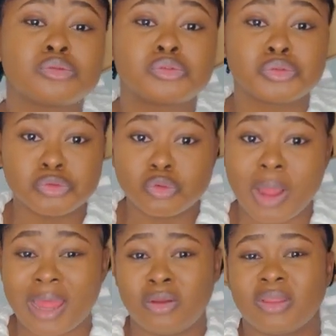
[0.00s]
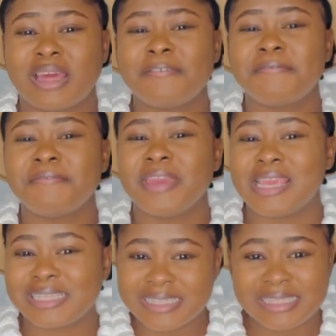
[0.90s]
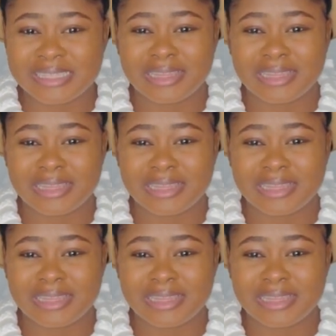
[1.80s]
through another phase.